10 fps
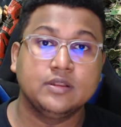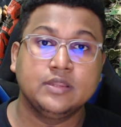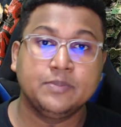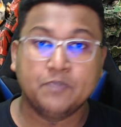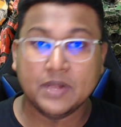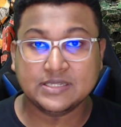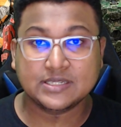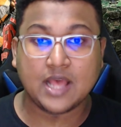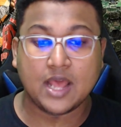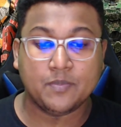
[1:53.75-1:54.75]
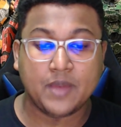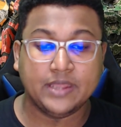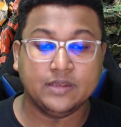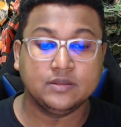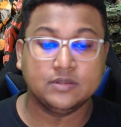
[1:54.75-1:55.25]
the pulse
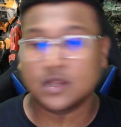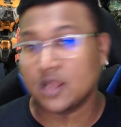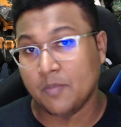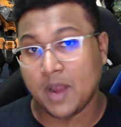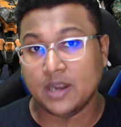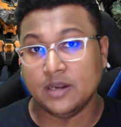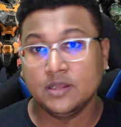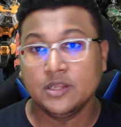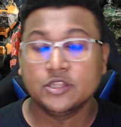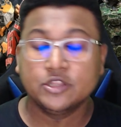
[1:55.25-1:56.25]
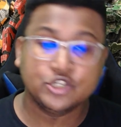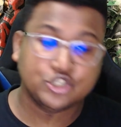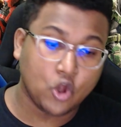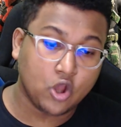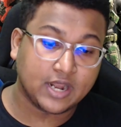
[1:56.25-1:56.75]
carbine, the command, the
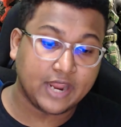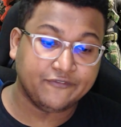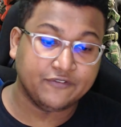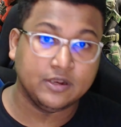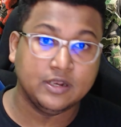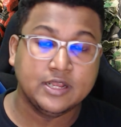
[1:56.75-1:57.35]
shock rifle,